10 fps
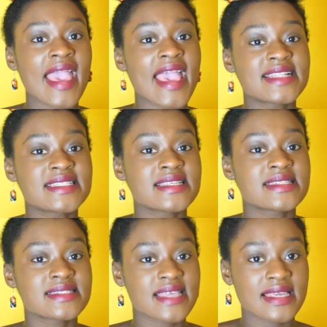
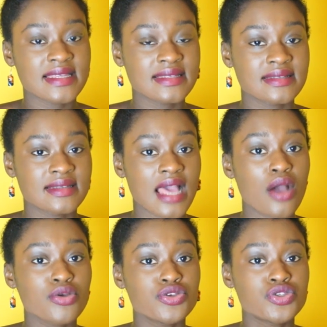Etesen.
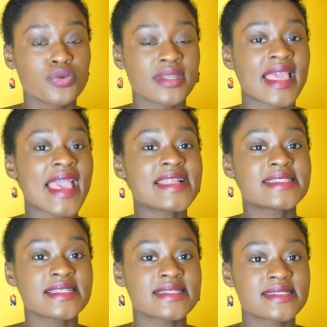How you doing?
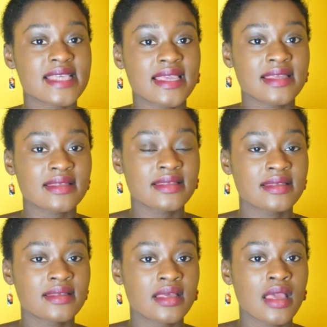Etesen.
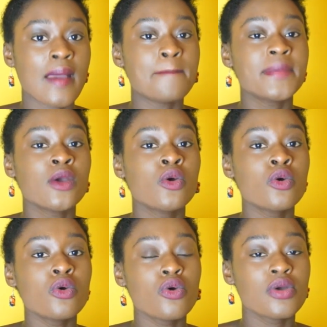
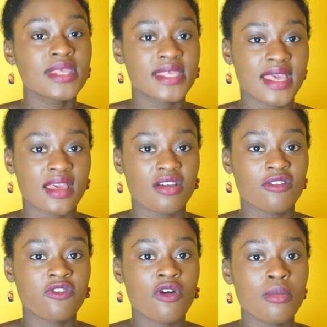Mehon ye.
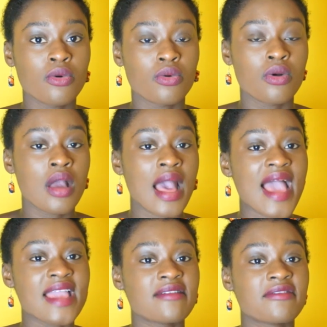Formal,
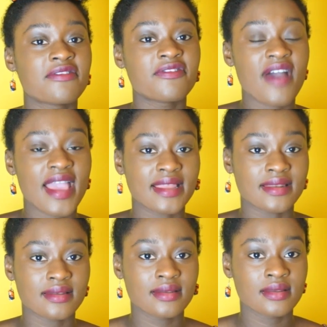I am
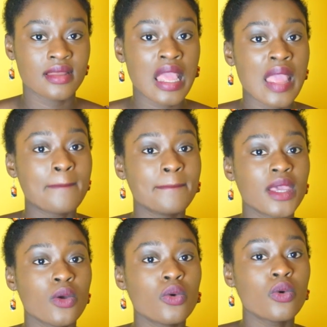fine.
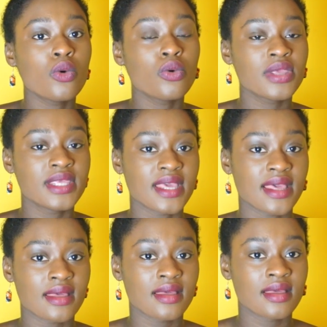Mehon
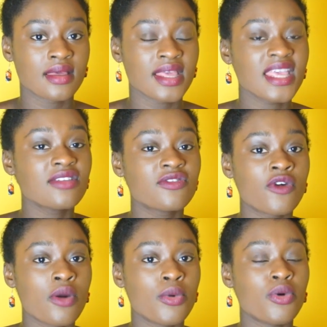ye.
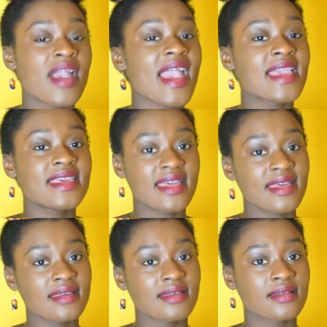Informal, Eye.